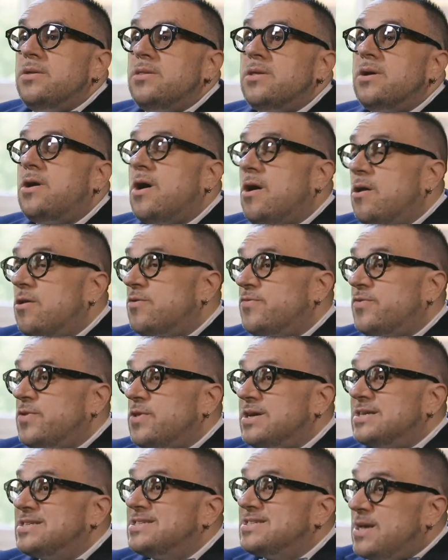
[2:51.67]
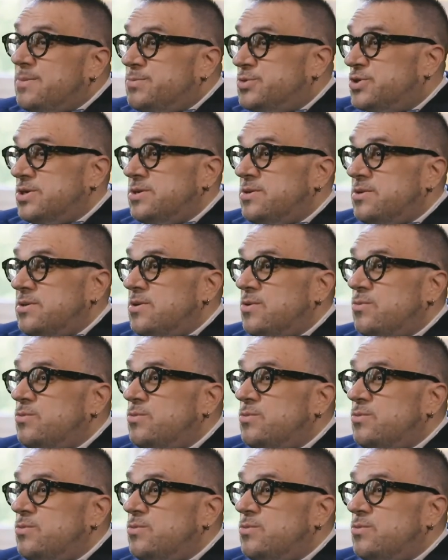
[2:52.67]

The colorful exception